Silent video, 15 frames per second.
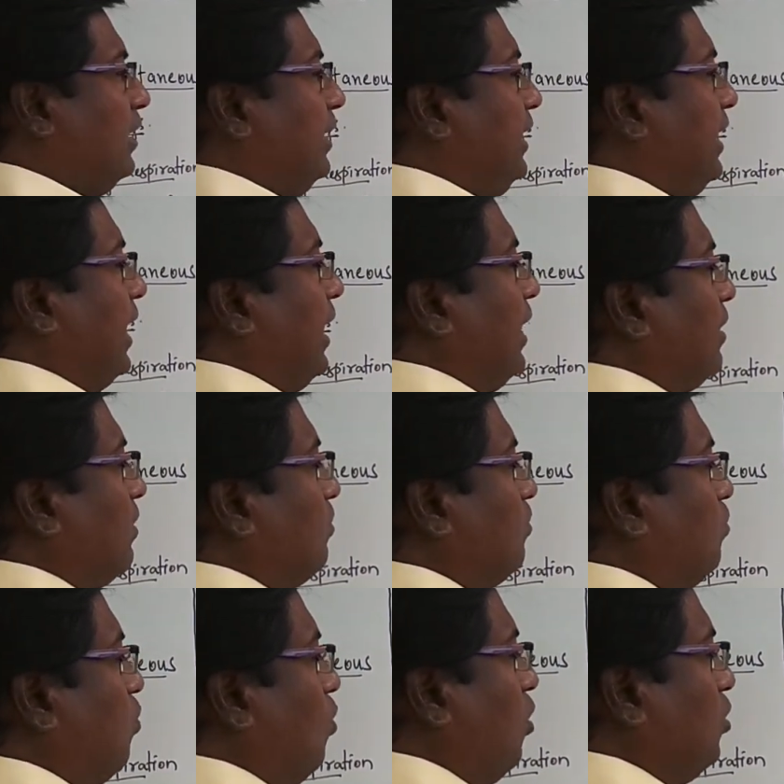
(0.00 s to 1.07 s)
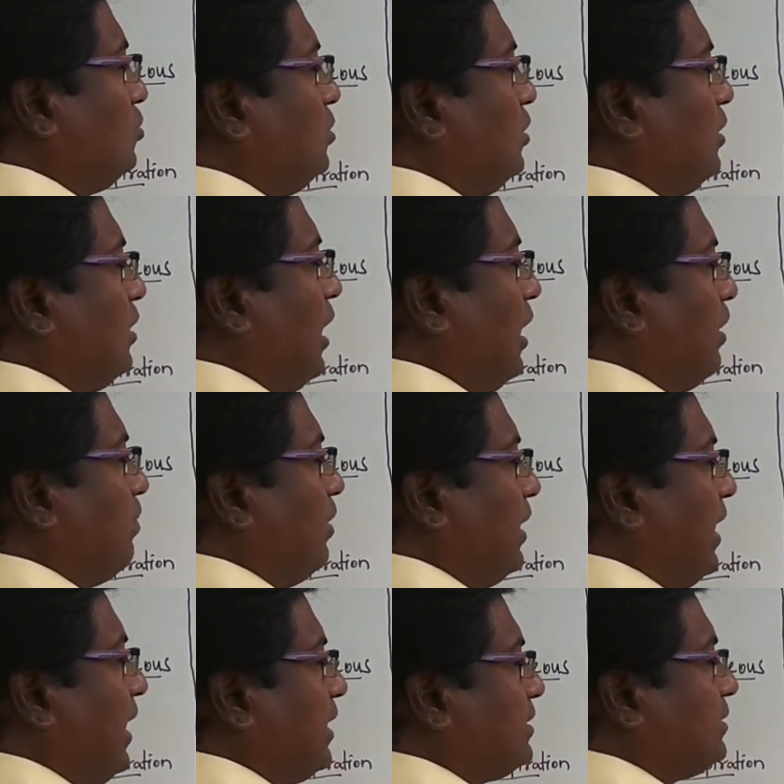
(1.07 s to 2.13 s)
here both carbon
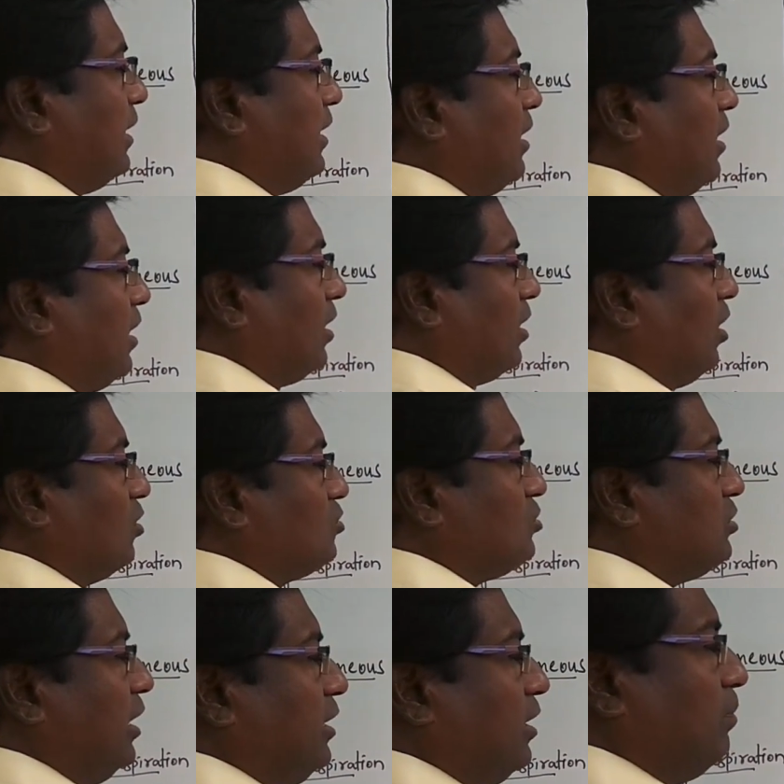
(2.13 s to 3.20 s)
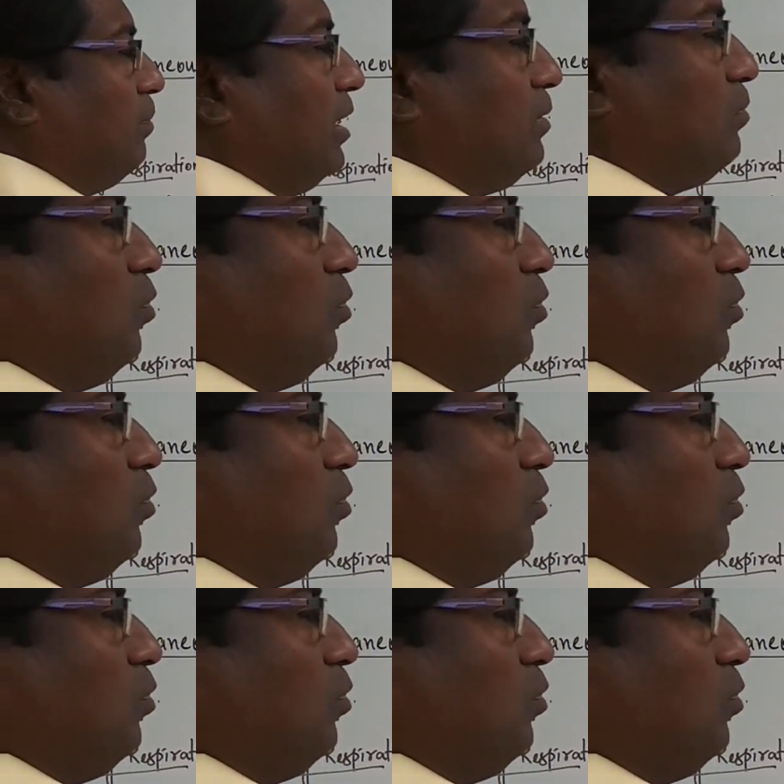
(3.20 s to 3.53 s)
dioxide and oxygenated blood